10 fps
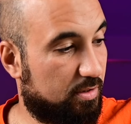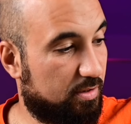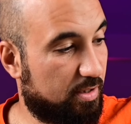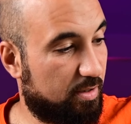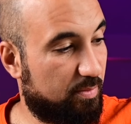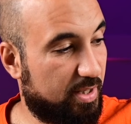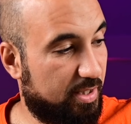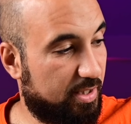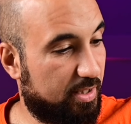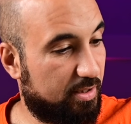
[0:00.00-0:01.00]
the
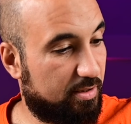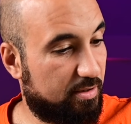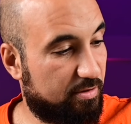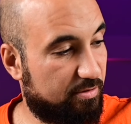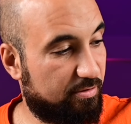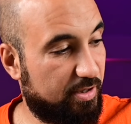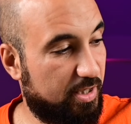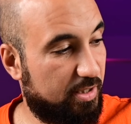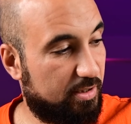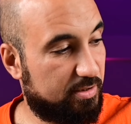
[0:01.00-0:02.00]
remaining
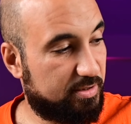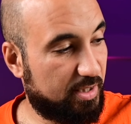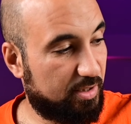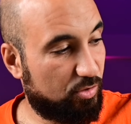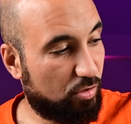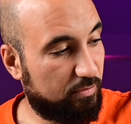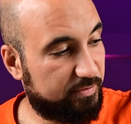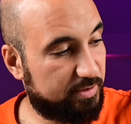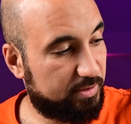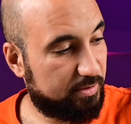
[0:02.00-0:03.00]
3
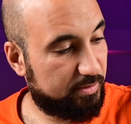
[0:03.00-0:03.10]
standoffs